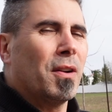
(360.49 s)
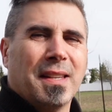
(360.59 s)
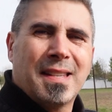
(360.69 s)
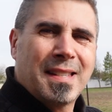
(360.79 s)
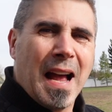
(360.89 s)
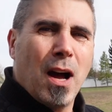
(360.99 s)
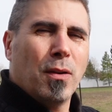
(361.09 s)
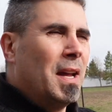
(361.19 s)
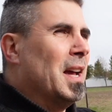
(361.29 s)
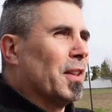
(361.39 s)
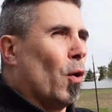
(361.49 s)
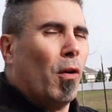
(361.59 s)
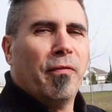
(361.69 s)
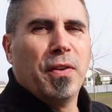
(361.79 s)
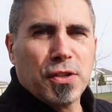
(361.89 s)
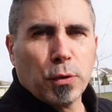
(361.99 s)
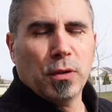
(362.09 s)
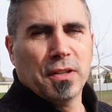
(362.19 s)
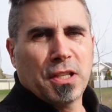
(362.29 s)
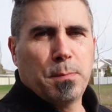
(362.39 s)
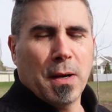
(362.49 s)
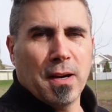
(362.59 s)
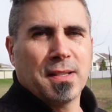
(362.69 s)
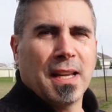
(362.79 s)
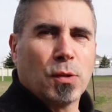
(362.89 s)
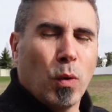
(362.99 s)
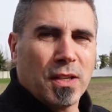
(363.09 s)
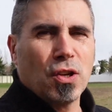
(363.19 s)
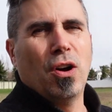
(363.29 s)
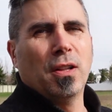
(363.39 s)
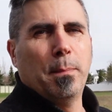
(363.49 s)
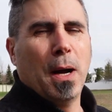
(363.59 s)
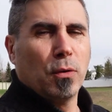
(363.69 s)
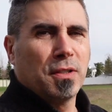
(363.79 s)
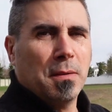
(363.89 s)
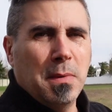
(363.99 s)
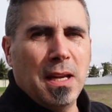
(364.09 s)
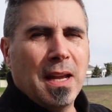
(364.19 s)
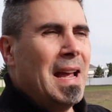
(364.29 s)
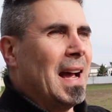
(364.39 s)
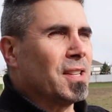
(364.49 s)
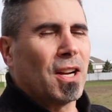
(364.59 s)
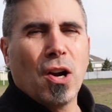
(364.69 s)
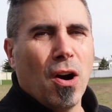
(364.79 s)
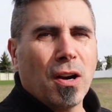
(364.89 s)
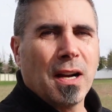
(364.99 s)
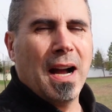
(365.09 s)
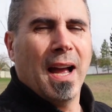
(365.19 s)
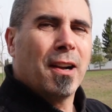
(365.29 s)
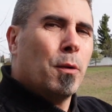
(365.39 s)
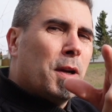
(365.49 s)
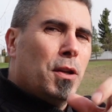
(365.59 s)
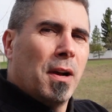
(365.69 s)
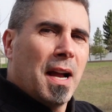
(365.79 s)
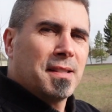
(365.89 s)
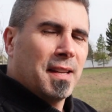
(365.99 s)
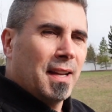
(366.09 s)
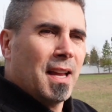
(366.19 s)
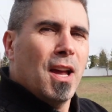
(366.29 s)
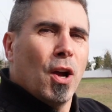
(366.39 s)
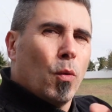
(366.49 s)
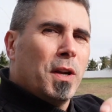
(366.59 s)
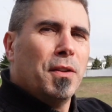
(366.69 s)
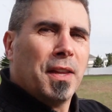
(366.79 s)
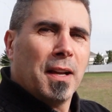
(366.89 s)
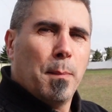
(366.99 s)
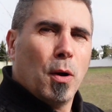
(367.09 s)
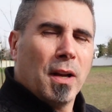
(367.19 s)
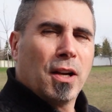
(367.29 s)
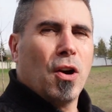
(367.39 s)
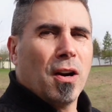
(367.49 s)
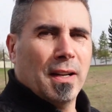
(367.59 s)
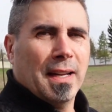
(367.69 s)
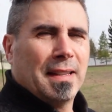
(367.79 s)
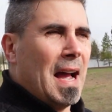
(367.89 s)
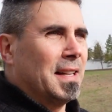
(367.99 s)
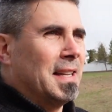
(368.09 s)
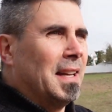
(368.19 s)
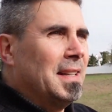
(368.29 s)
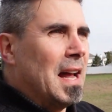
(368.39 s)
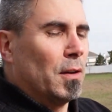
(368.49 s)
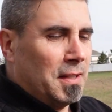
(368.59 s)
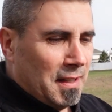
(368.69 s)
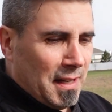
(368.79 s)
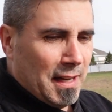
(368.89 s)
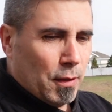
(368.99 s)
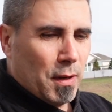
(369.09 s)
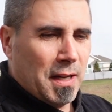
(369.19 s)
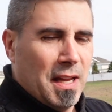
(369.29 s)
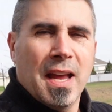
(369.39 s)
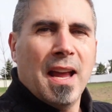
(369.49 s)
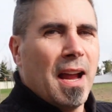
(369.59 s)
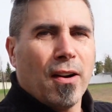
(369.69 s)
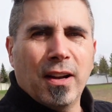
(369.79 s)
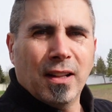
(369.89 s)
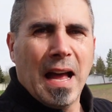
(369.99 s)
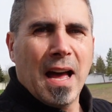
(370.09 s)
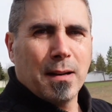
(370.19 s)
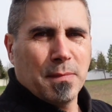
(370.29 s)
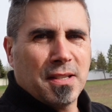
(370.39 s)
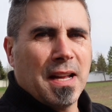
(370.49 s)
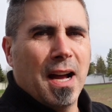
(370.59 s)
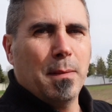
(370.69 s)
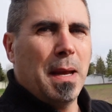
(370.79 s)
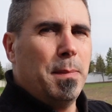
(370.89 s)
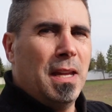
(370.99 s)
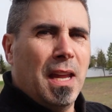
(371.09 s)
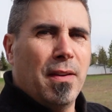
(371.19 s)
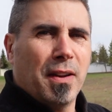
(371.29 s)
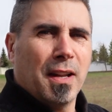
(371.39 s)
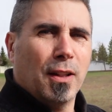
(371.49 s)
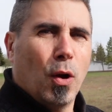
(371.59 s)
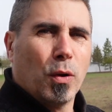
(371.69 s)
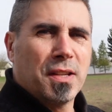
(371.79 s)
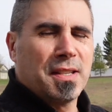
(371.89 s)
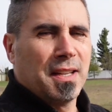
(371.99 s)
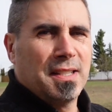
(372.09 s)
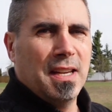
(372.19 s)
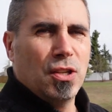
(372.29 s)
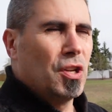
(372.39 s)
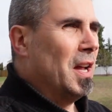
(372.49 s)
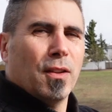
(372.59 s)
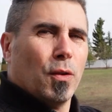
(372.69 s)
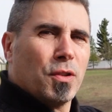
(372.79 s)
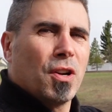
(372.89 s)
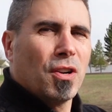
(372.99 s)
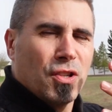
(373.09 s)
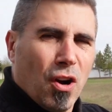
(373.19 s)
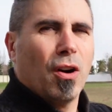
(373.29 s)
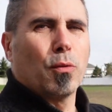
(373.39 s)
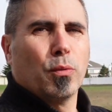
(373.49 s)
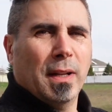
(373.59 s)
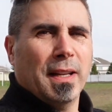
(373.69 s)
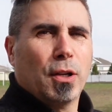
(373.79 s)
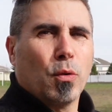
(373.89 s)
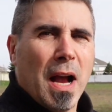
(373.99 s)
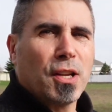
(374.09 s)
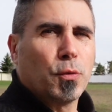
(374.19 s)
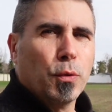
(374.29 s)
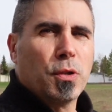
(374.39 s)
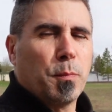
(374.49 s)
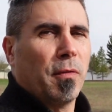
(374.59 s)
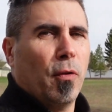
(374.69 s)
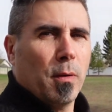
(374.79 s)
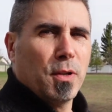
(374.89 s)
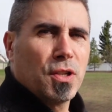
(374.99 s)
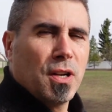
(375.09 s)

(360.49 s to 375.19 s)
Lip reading: the sound, the whole visceral experience. That's what it's all about to me as a car guy. I don't know what you guys think. What do you think about a car like that? Getting down to the nitty-gritty, Ariel Atom style, maybe even a Lotus Exige. Those cars are really grassroots performance